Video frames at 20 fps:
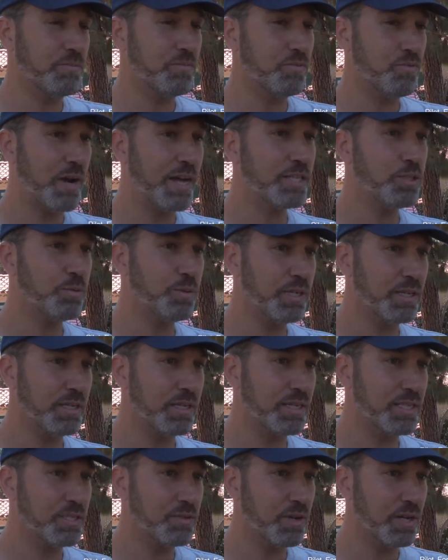
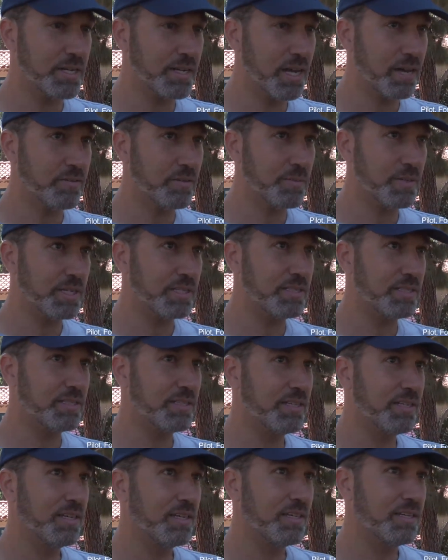right-wing Israeli government
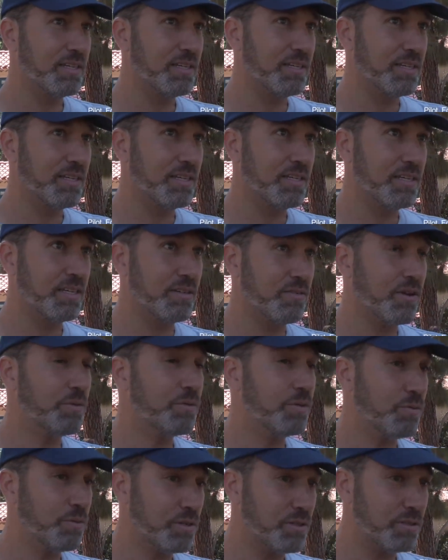
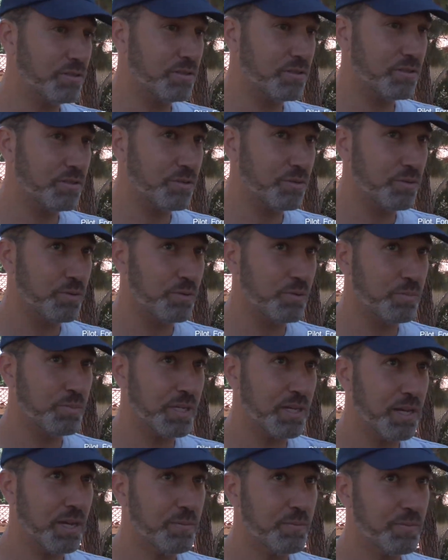around the world to
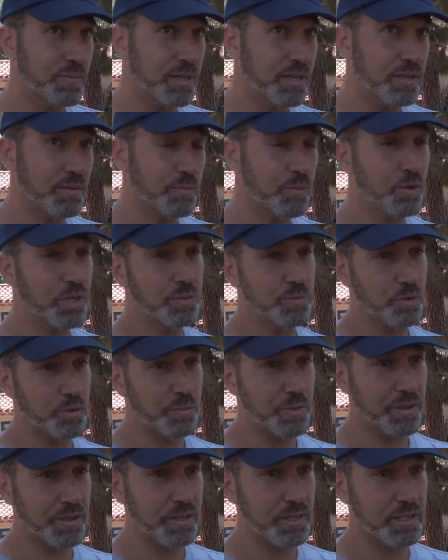become more and more
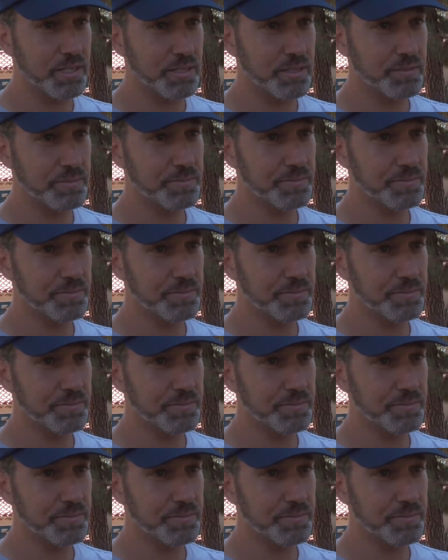pathetic.